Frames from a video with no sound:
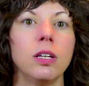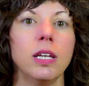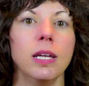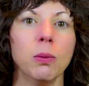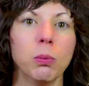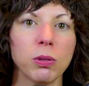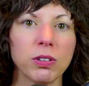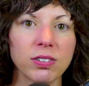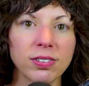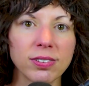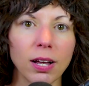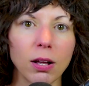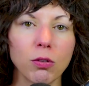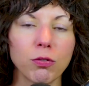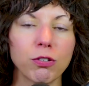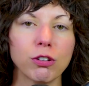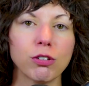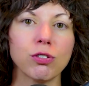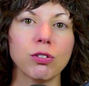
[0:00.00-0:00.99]
It was
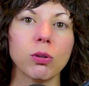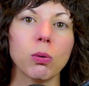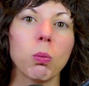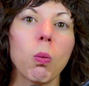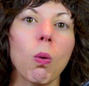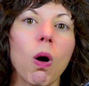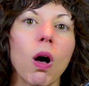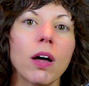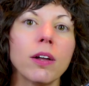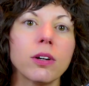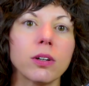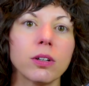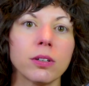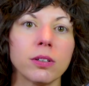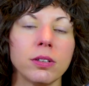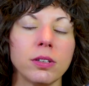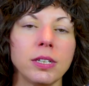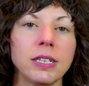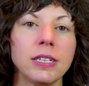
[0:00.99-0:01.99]
selfish to want
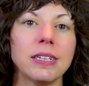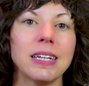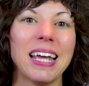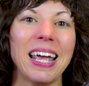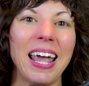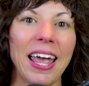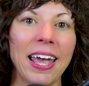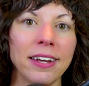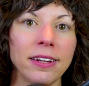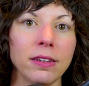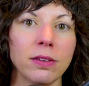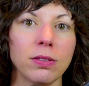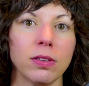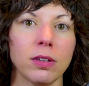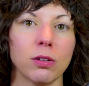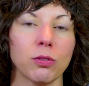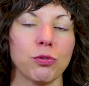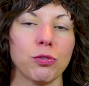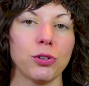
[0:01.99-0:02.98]
or need
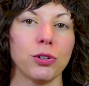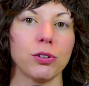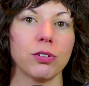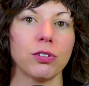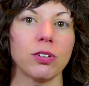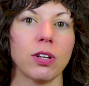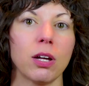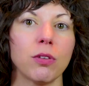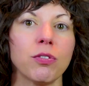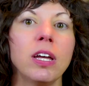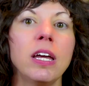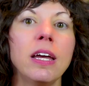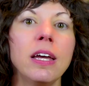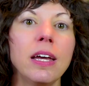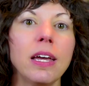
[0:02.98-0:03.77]
anything for yourself